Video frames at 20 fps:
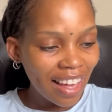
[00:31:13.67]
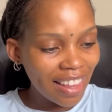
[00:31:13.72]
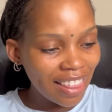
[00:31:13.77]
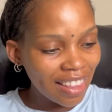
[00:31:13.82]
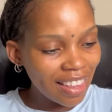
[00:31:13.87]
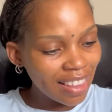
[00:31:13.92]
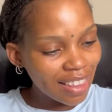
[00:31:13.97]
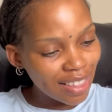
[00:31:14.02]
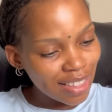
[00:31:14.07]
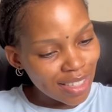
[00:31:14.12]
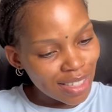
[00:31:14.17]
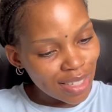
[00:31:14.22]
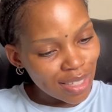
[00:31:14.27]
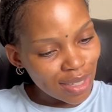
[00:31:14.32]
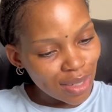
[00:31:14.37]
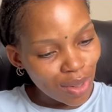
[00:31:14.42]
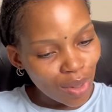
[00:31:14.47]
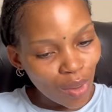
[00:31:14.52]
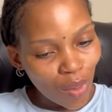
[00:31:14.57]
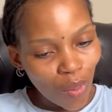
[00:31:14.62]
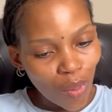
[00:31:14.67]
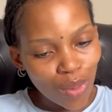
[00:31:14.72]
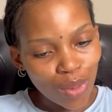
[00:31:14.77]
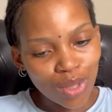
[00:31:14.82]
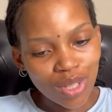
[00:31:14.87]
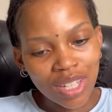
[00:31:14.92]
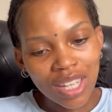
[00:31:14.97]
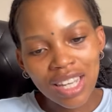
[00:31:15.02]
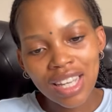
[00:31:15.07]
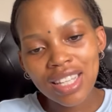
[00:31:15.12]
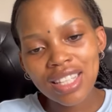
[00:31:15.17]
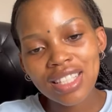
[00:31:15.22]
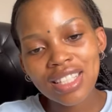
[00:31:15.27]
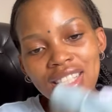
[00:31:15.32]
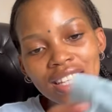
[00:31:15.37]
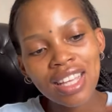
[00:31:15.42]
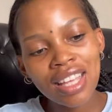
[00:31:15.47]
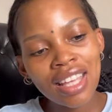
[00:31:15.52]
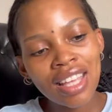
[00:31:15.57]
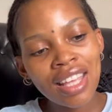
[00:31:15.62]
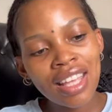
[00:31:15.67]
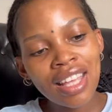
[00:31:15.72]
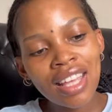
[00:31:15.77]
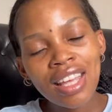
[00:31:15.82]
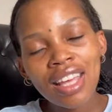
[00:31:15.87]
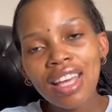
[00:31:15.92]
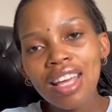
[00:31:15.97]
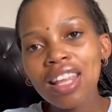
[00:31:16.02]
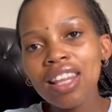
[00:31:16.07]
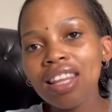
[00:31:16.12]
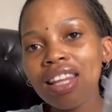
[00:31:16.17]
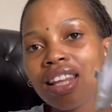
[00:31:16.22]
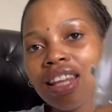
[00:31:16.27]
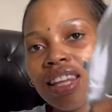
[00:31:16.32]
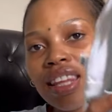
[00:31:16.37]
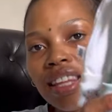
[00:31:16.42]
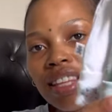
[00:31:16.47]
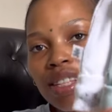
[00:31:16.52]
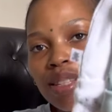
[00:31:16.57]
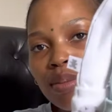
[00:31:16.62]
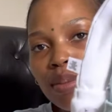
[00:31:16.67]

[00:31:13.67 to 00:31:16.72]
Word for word: I think this is a goat guys and then this